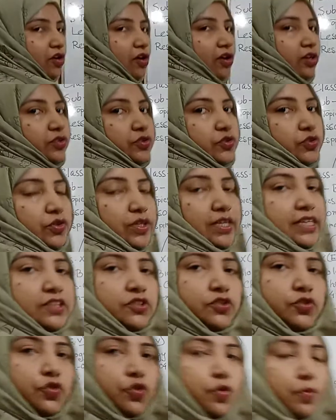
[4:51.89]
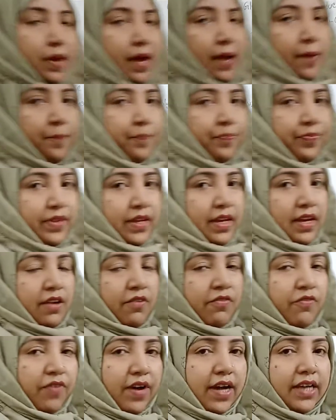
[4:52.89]
also stroma.
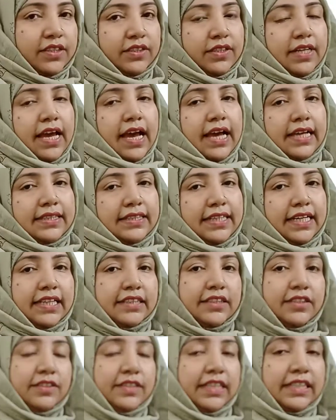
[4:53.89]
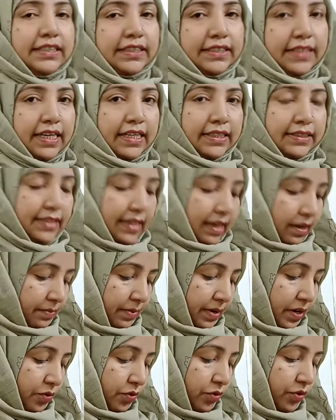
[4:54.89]
First, I just discuss
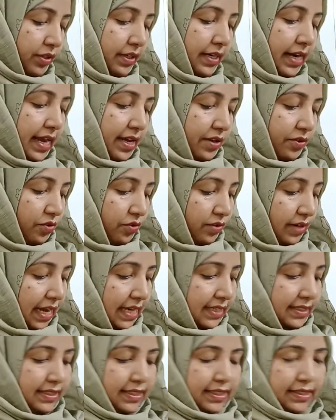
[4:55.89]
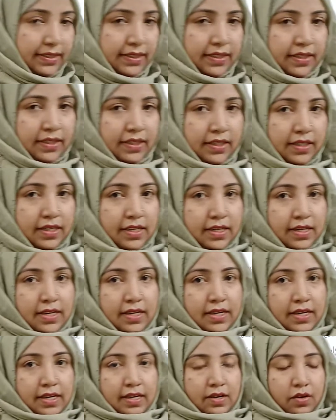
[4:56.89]
about glycolysis.
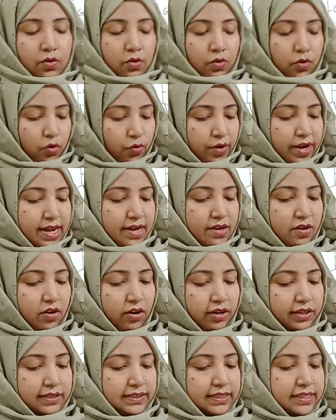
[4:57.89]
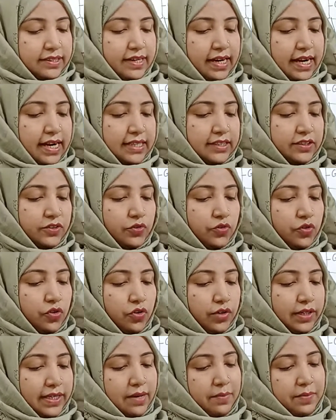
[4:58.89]
When oxidized
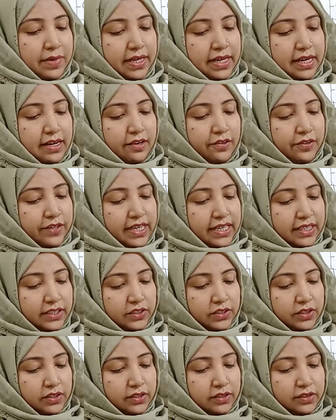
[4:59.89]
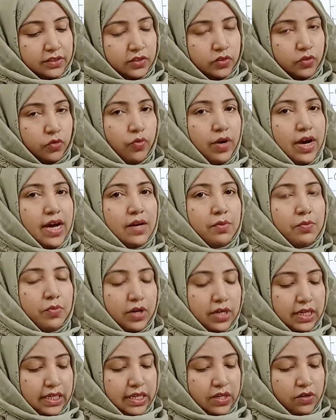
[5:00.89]
through chemical reactions, one
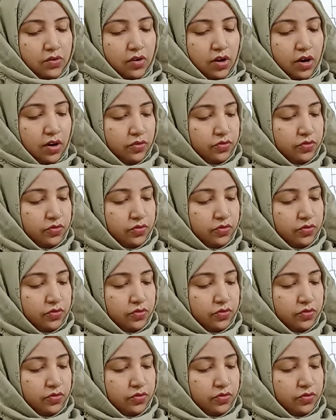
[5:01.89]
molecule of